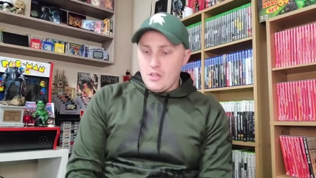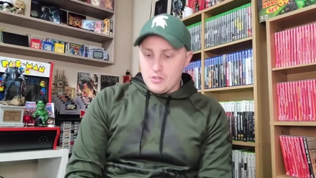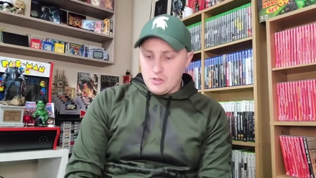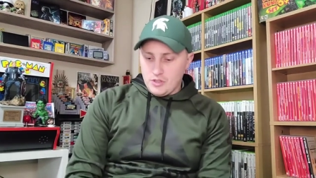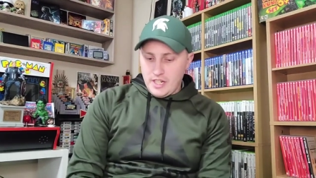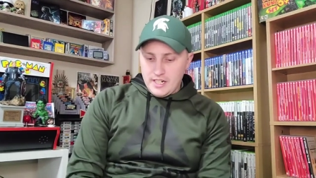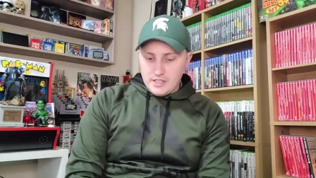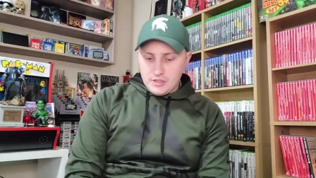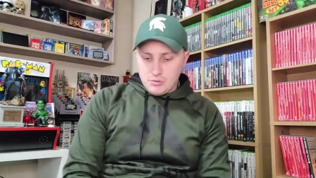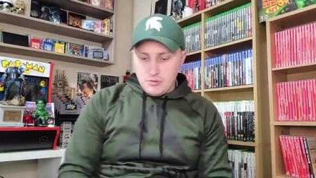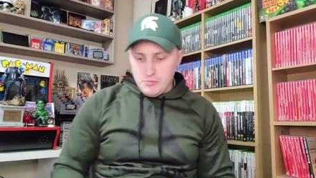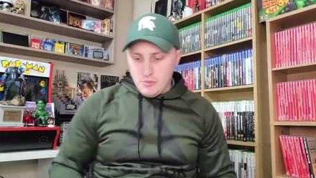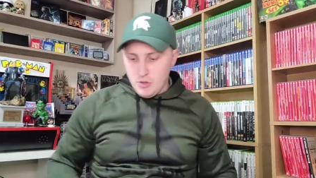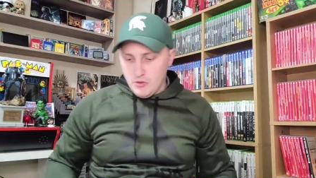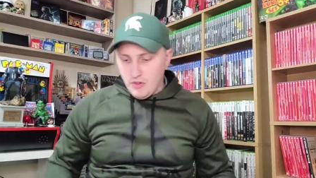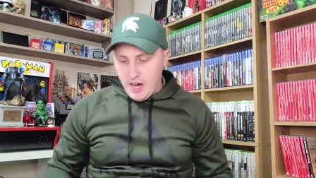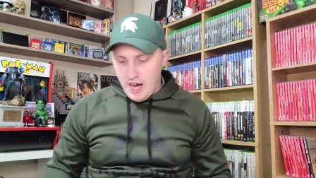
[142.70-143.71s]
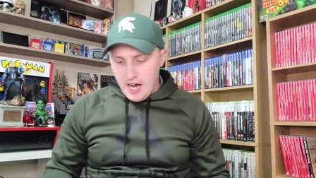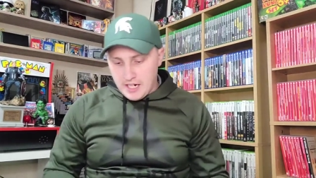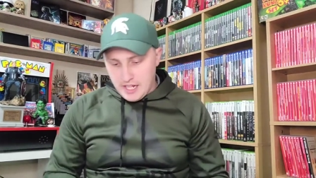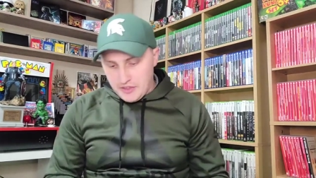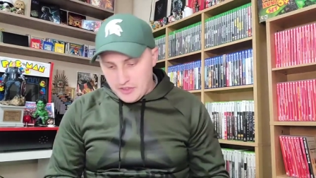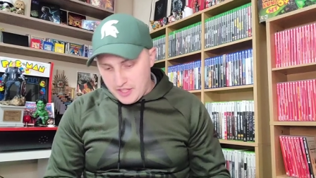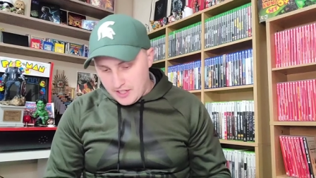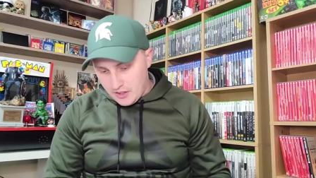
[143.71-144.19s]
so then as we move on,
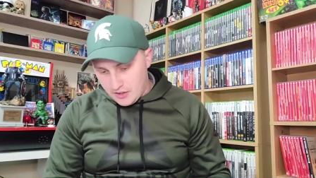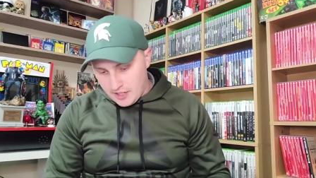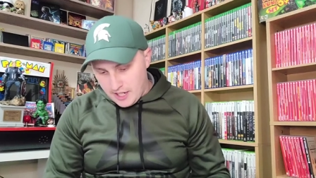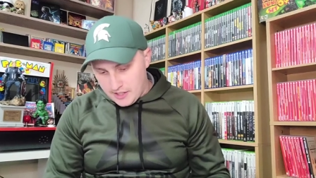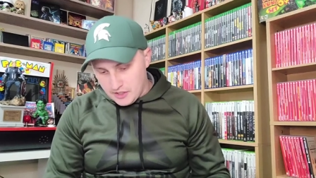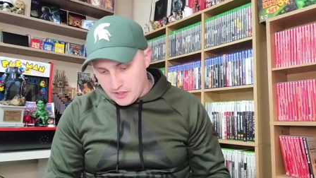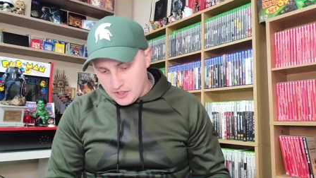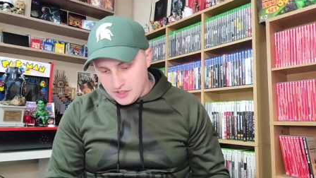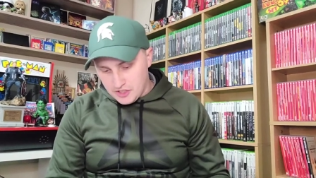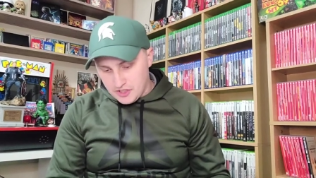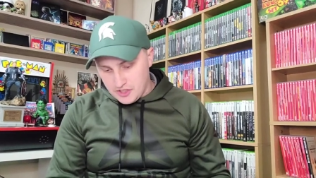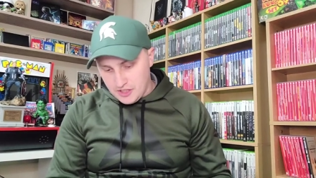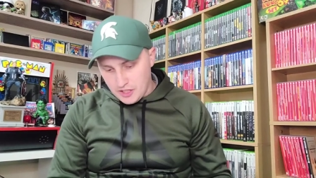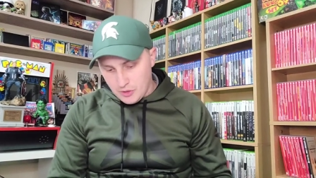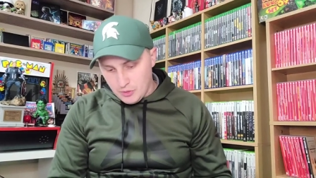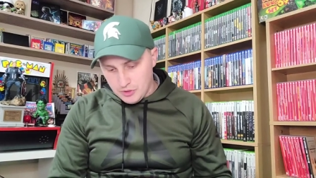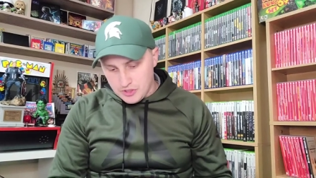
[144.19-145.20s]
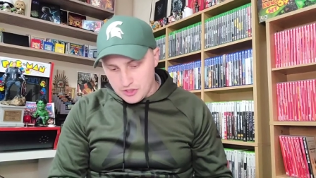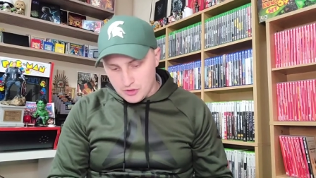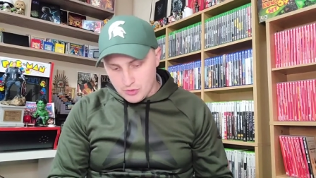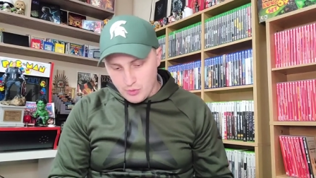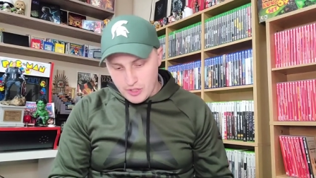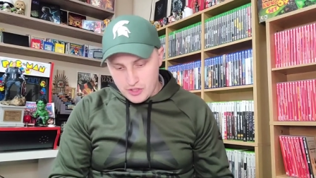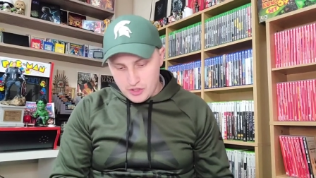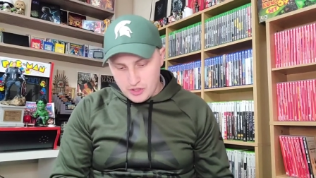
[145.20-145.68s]
I think I'll kind of just stick with
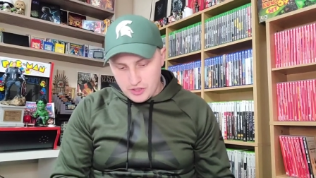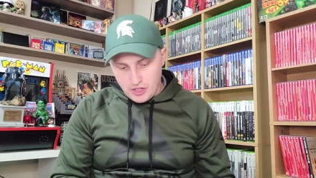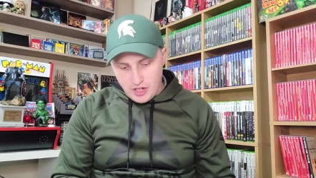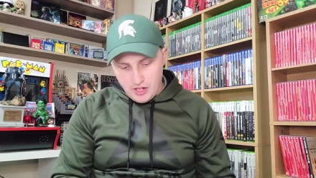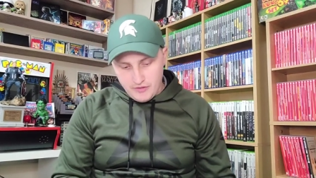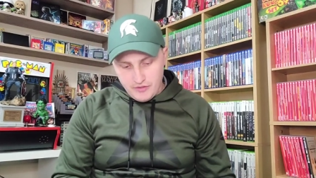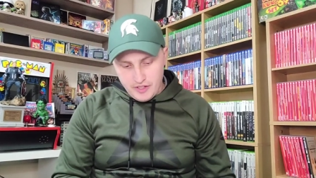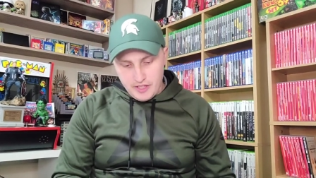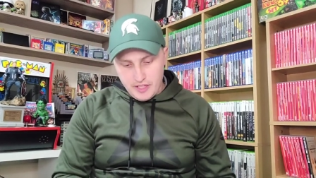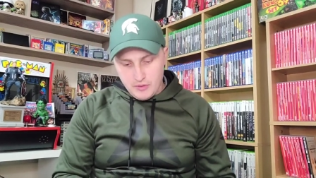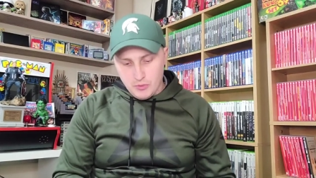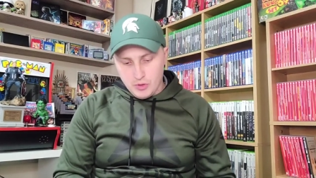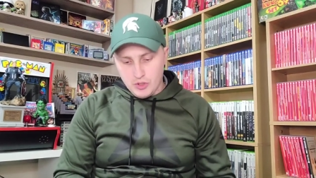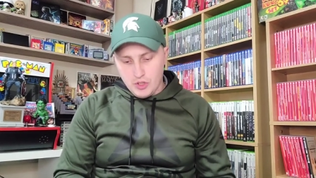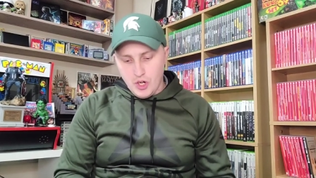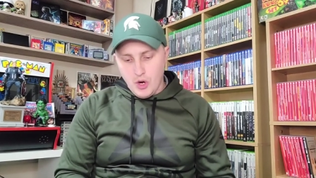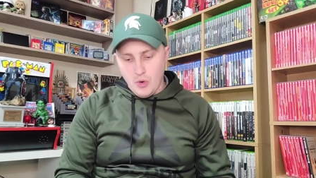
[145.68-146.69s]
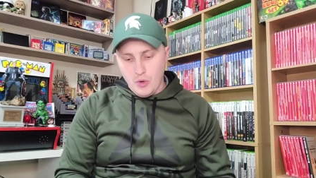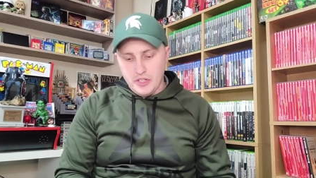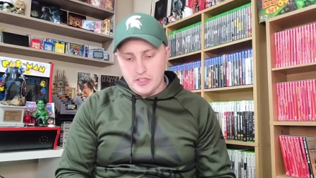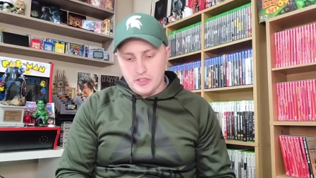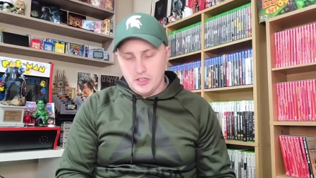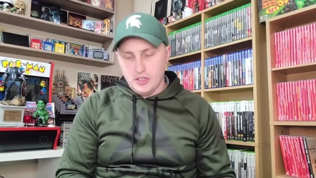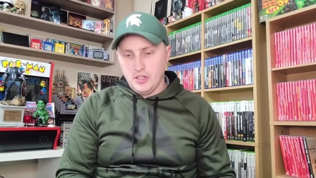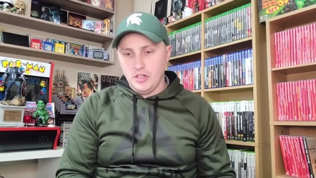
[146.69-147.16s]
Switch stuff, and then we'll go
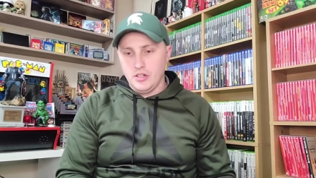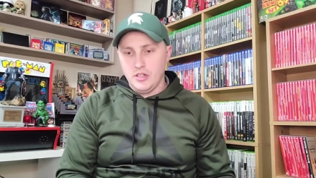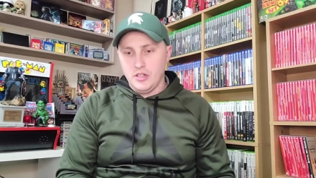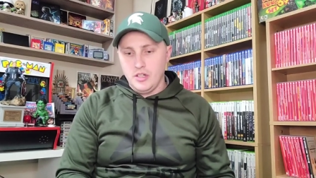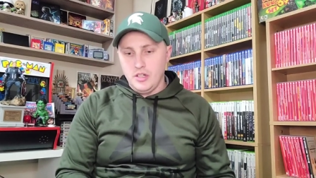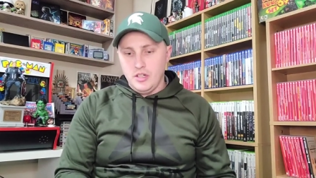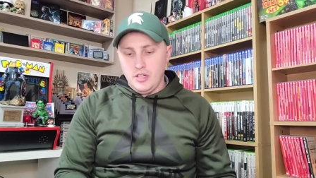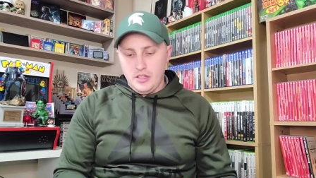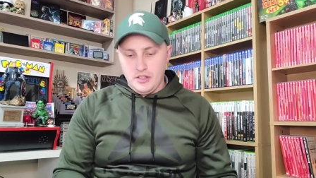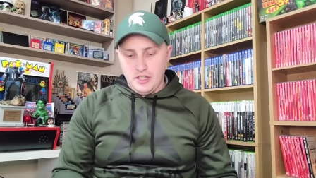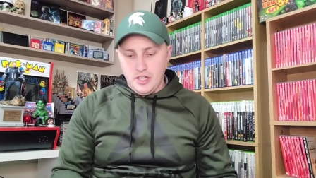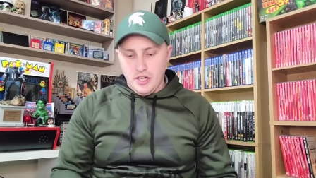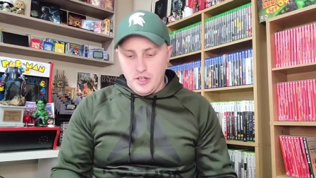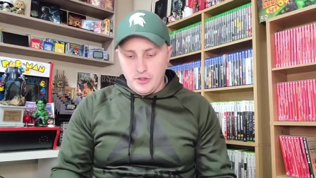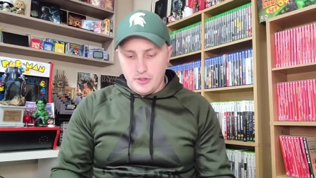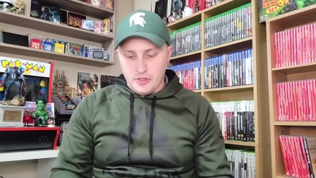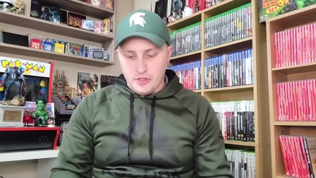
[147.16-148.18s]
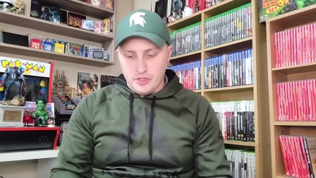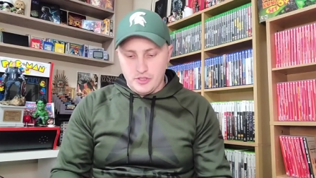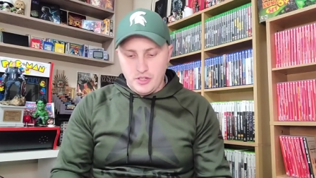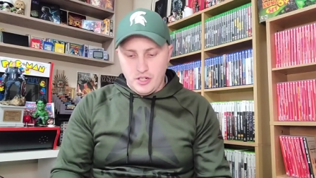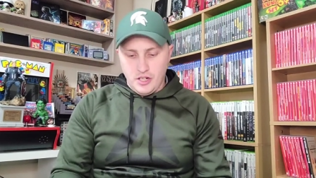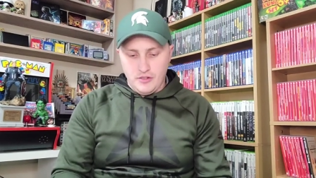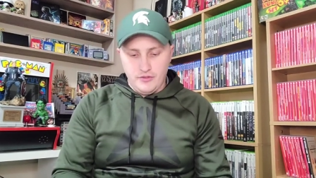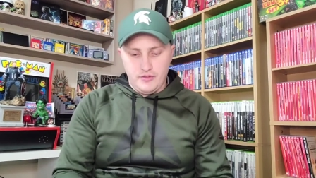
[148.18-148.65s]
into the other
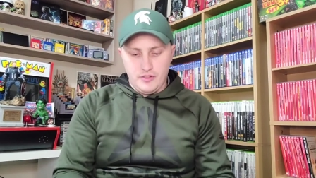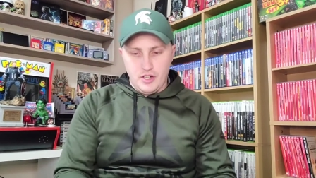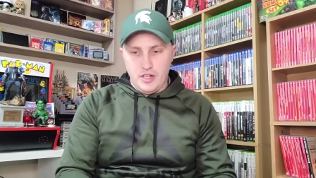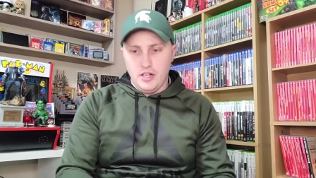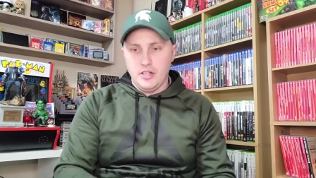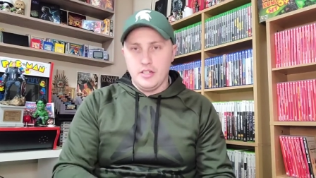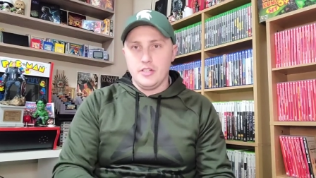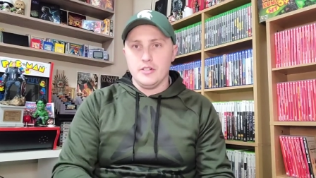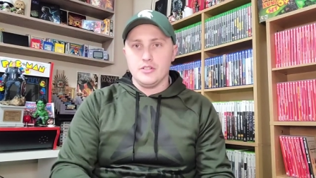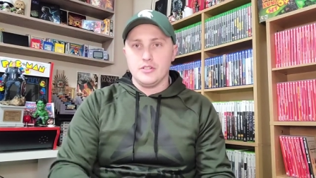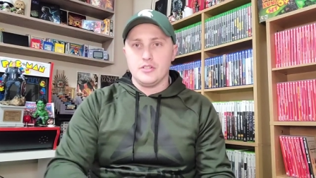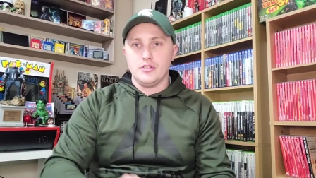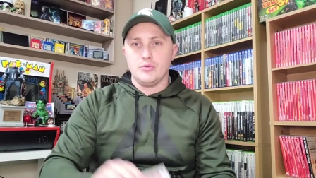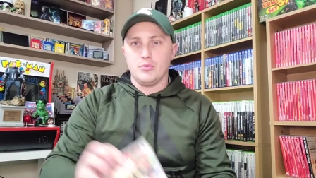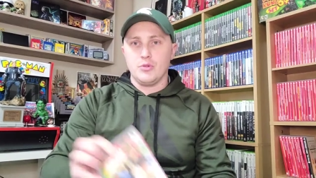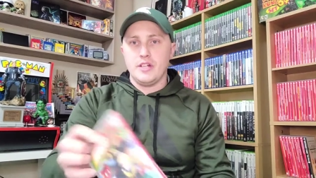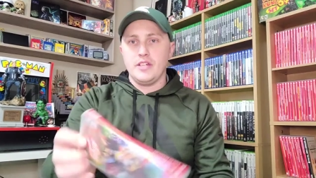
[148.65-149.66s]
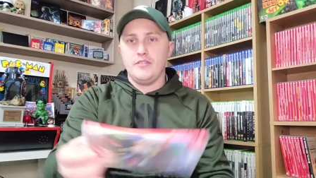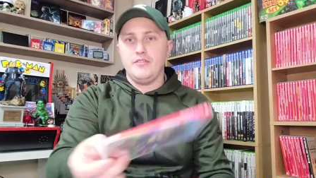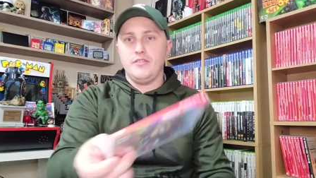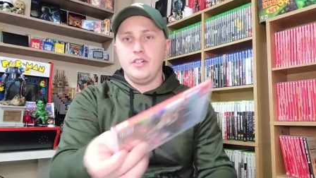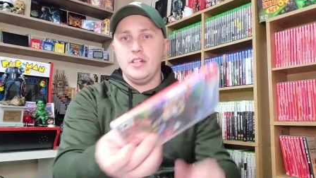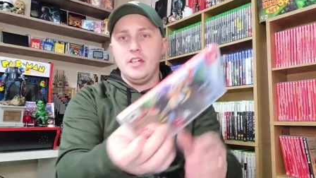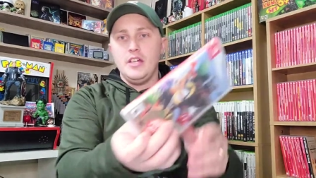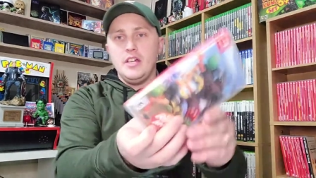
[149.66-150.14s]
stuff. Uh, here's the Ring
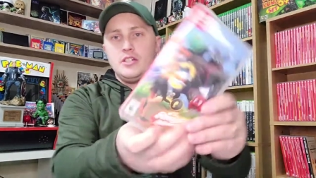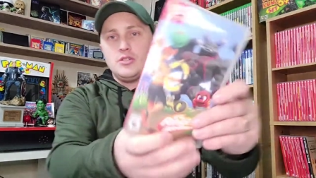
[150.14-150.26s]
Fit.